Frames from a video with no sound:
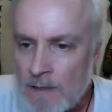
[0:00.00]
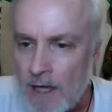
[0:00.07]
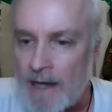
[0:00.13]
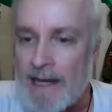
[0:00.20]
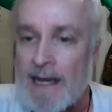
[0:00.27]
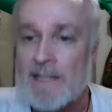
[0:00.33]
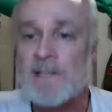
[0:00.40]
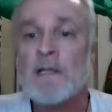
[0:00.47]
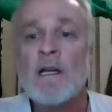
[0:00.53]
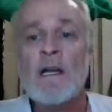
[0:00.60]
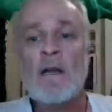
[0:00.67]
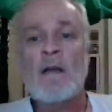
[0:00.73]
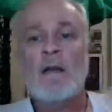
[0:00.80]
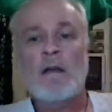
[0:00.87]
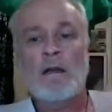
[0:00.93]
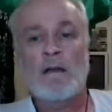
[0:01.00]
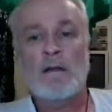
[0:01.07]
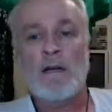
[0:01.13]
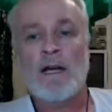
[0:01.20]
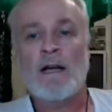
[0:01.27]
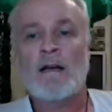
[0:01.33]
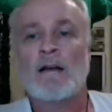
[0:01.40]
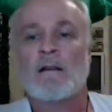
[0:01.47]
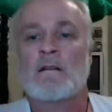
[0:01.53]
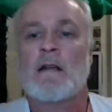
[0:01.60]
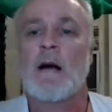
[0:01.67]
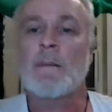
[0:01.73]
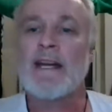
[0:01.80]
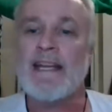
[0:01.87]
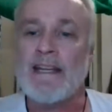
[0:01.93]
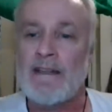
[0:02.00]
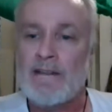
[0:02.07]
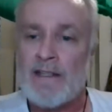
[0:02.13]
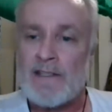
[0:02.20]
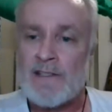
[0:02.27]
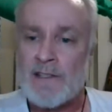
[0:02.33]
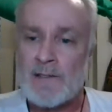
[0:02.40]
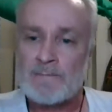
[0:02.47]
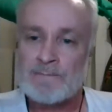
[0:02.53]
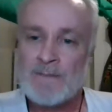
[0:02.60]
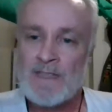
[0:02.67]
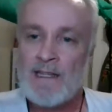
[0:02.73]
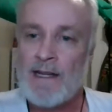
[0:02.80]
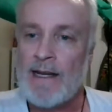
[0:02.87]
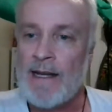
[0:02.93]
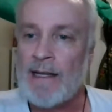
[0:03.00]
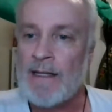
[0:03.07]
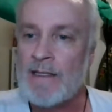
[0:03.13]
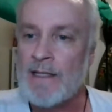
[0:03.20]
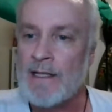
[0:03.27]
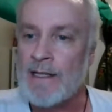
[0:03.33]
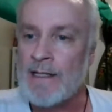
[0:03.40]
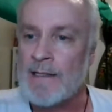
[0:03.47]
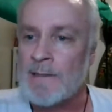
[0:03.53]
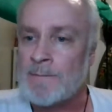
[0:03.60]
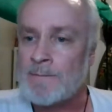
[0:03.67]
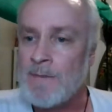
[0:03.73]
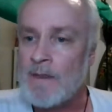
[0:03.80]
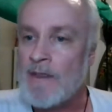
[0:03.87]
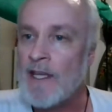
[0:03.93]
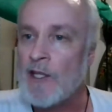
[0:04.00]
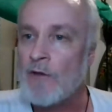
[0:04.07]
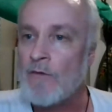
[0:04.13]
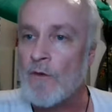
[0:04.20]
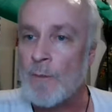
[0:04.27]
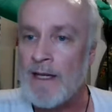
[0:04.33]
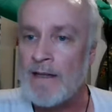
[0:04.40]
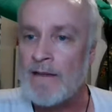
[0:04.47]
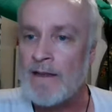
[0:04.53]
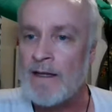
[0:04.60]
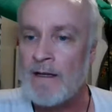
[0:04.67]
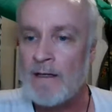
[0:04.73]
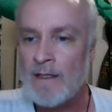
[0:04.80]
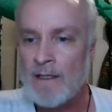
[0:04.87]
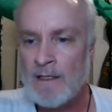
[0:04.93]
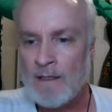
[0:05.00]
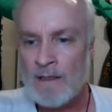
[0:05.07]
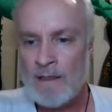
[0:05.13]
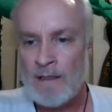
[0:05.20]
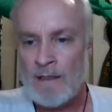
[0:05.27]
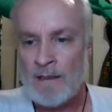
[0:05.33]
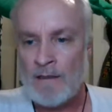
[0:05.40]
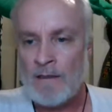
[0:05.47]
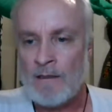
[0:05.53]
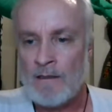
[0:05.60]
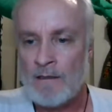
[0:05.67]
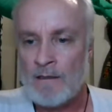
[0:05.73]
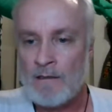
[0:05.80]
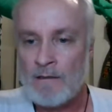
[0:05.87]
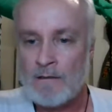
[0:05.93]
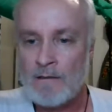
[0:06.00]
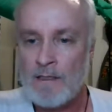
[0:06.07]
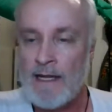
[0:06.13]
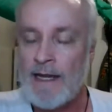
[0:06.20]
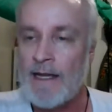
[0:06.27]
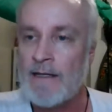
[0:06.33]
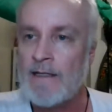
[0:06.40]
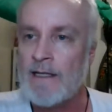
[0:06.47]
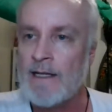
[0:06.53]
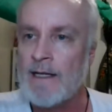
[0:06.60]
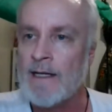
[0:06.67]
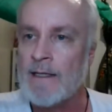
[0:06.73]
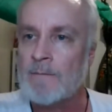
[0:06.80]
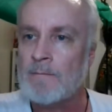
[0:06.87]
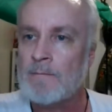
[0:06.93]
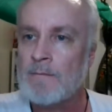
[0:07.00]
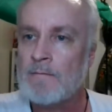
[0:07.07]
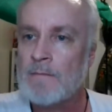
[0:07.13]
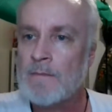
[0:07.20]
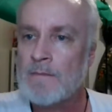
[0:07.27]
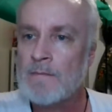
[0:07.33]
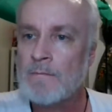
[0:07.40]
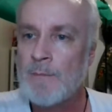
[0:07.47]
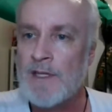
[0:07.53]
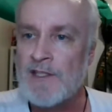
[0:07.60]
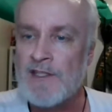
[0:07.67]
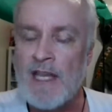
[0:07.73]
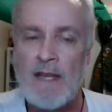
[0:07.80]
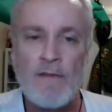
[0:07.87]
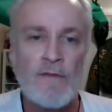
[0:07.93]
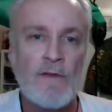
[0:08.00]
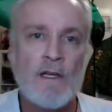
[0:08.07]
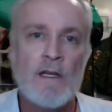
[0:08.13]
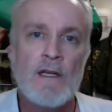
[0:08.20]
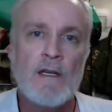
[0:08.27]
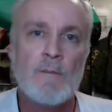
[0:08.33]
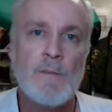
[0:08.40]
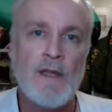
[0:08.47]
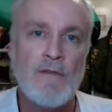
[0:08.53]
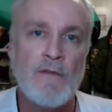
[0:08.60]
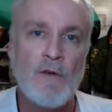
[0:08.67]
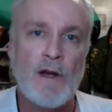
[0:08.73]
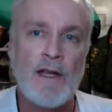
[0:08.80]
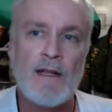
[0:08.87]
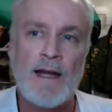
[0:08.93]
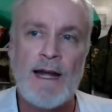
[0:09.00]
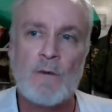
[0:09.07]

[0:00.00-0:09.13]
All right, guys, I'm going to end this, and thank you for being there. And be safe, be free.